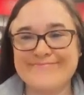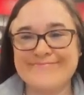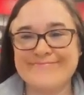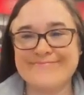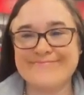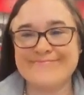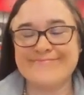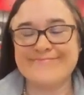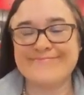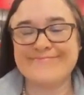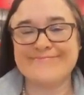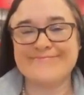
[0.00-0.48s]

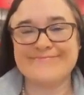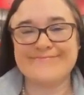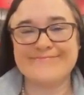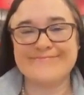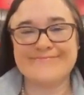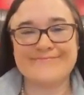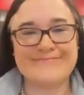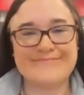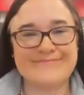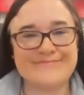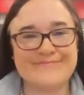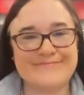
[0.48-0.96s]

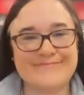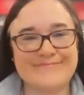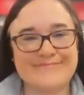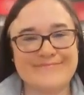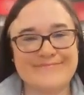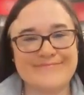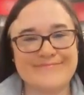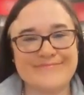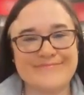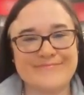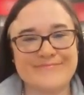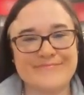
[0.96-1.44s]

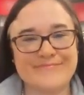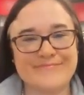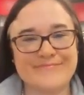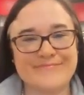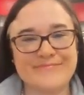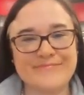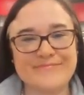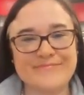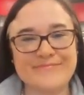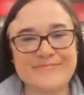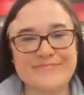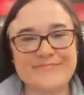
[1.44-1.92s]

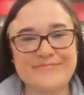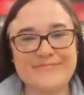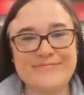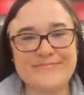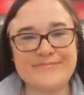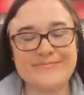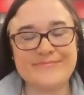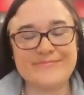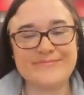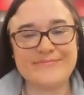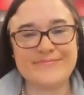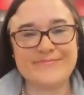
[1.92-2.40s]

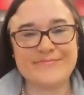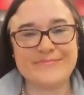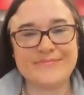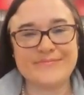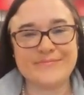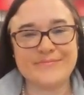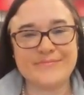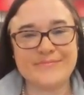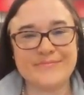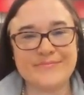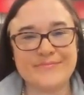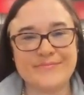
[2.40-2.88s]

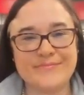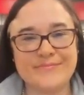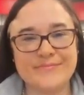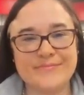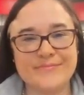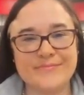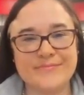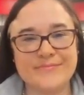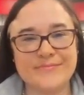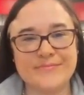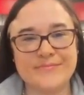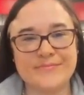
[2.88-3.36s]

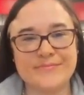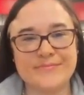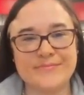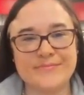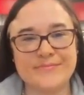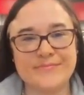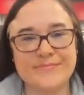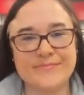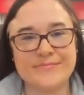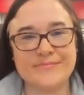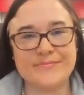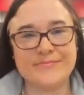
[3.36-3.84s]

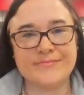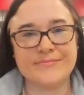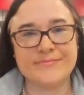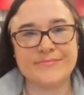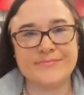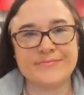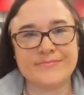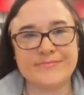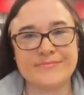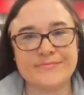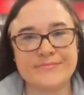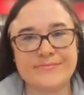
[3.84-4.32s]

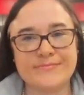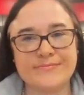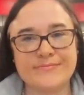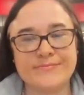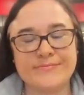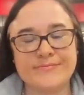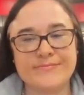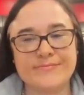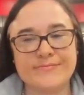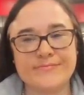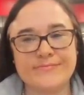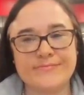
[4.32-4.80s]

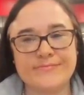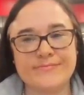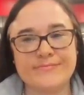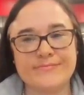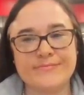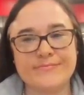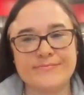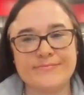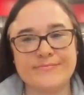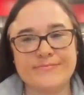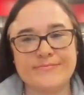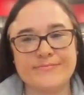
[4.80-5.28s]

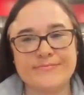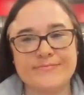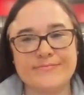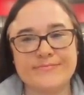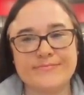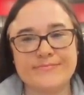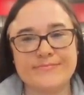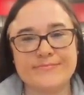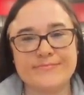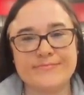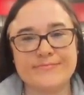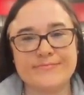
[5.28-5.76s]

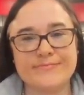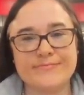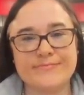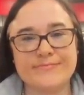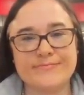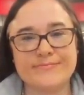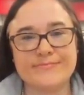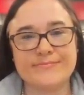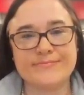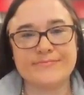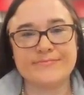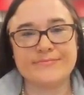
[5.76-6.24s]

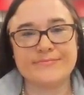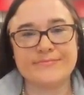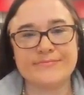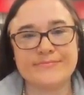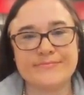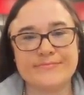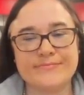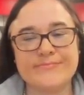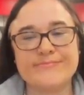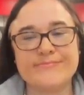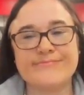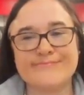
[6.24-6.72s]

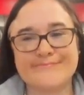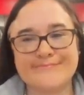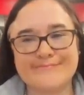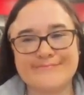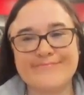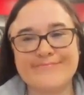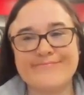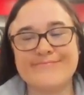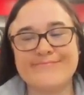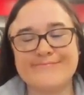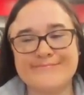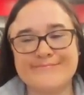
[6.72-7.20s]

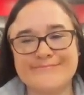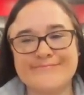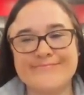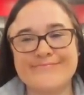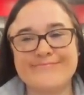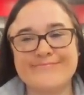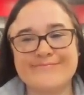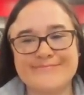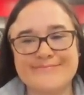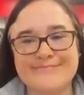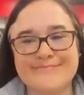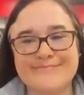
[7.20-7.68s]

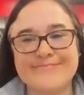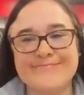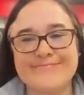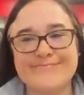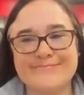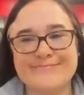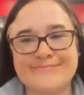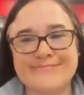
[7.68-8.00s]
(not speaking)